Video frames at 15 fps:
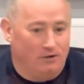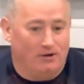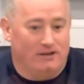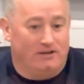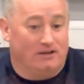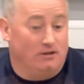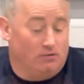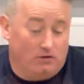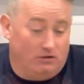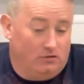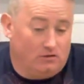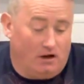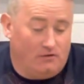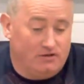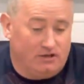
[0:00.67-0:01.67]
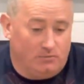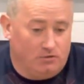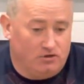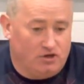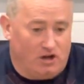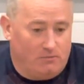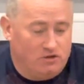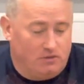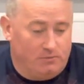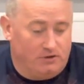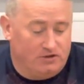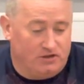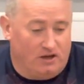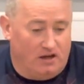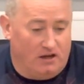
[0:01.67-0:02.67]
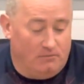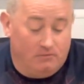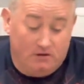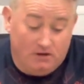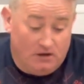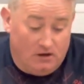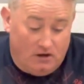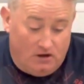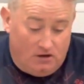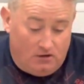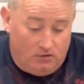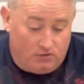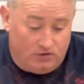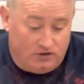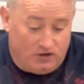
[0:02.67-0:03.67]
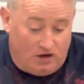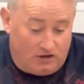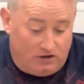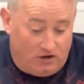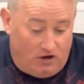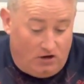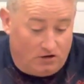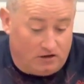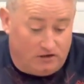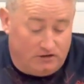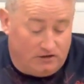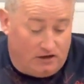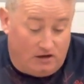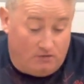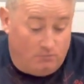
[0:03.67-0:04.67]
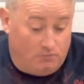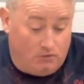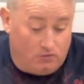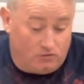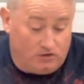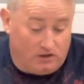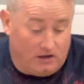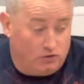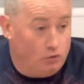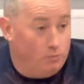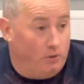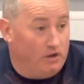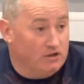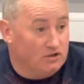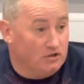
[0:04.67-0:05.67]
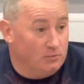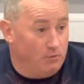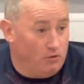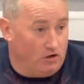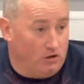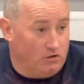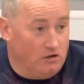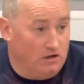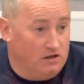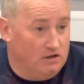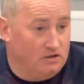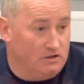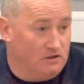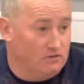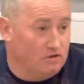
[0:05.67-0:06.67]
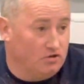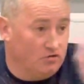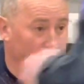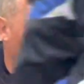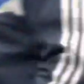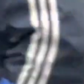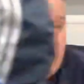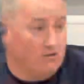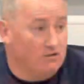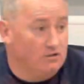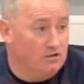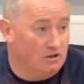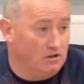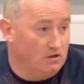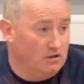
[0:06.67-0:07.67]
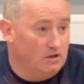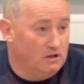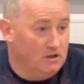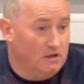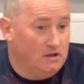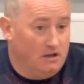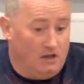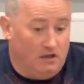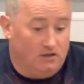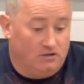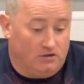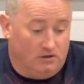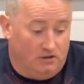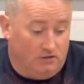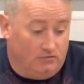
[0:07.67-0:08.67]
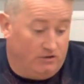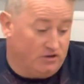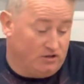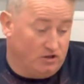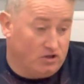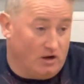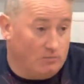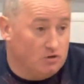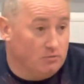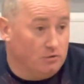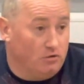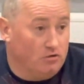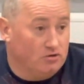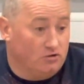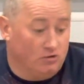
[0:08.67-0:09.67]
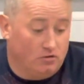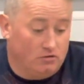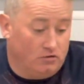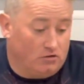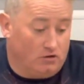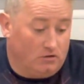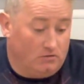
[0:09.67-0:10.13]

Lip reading: cricket, but look, obviously Munster Championship is which is doggy dog, and looks like get 2 points on the board early is just a great start into the rest of the championship. And also look, I